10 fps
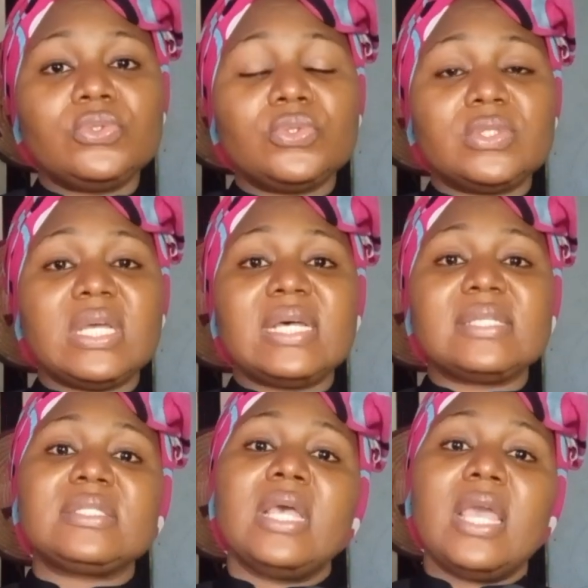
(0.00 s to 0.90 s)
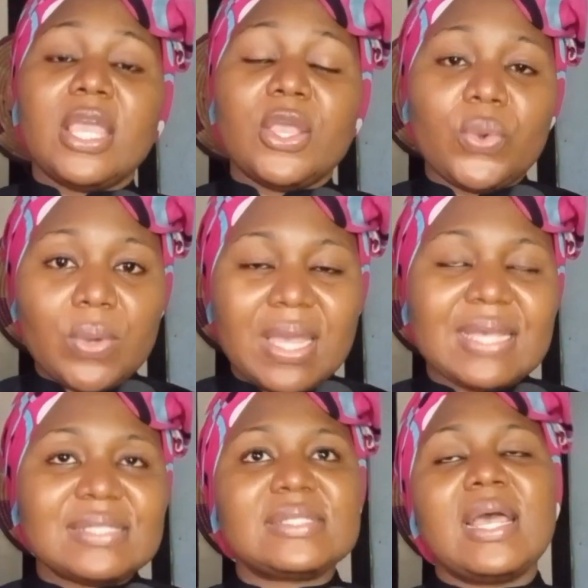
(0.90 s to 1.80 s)
known as
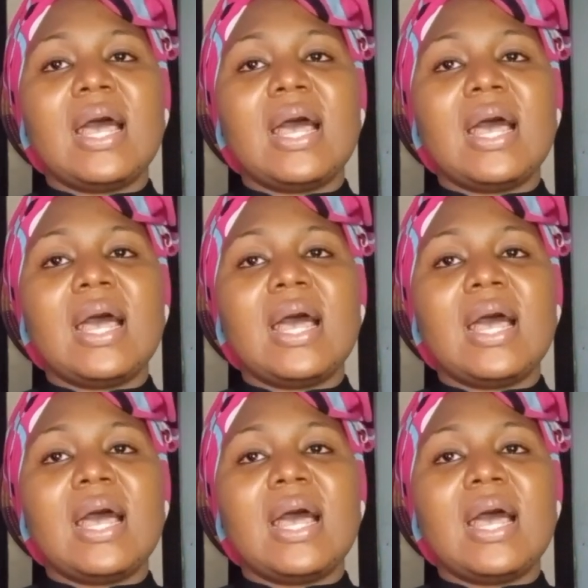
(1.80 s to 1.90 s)
AOS,